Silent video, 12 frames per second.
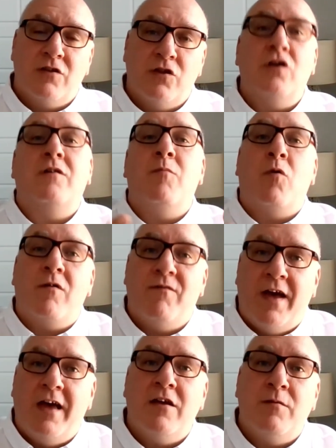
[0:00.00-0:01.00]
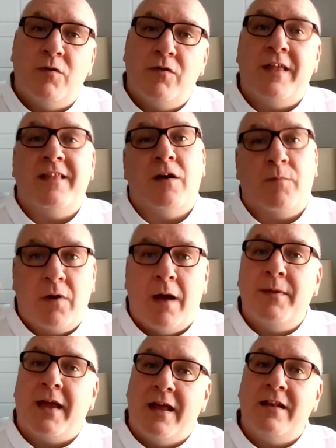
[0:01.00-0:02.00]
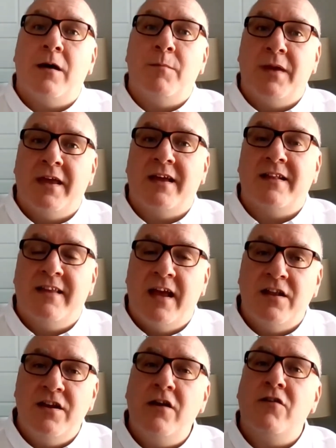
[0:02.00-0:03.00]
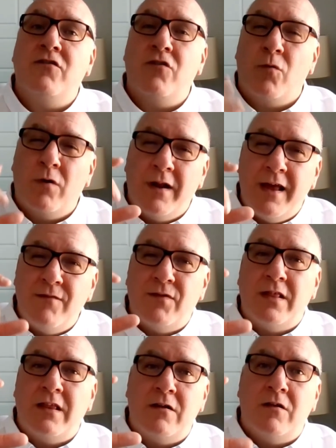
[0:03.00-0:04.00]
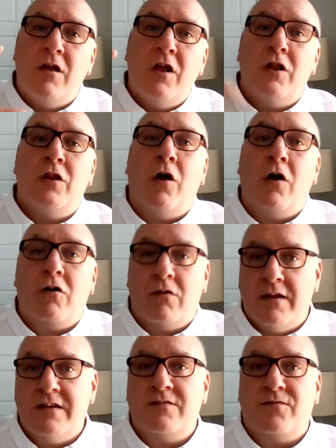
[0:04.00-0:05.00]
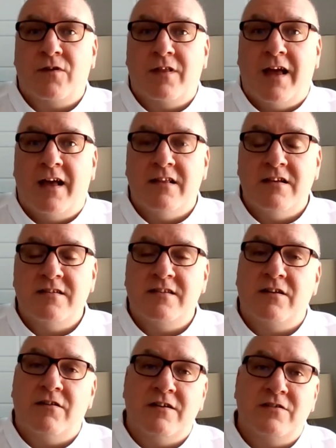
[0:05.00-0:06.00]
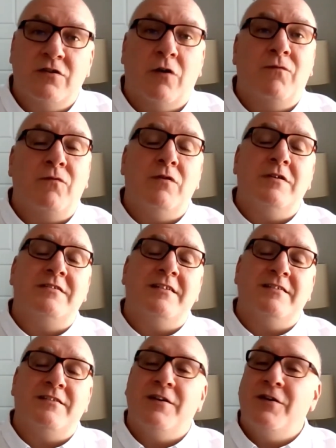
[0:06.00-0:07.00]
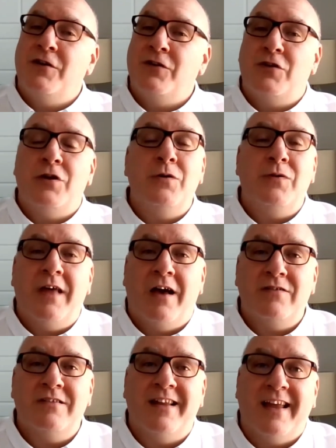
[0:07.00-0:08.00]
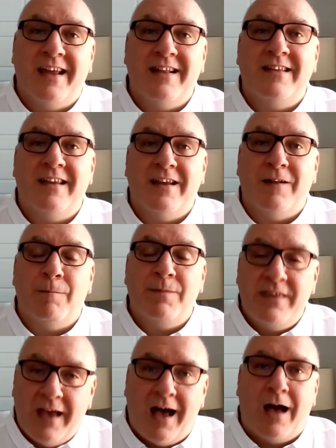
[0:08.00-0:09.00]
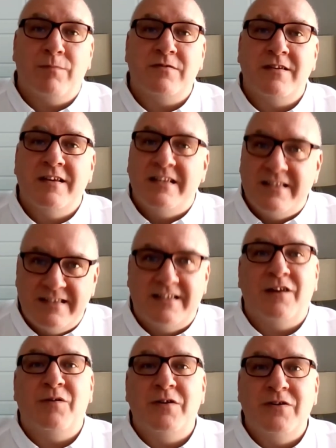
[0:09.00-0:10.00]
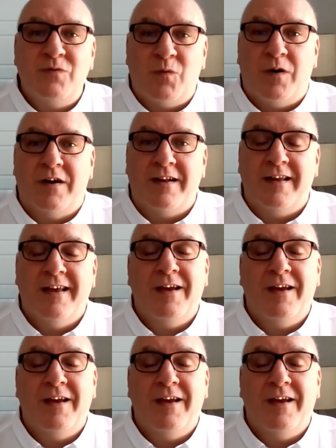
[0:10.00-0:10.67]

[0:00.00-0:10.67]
look more valuable than they'll probably end up being in 10 years. So we're going to have a little longer list for a lot of these series. So for instance, 2018 Topps Series 1,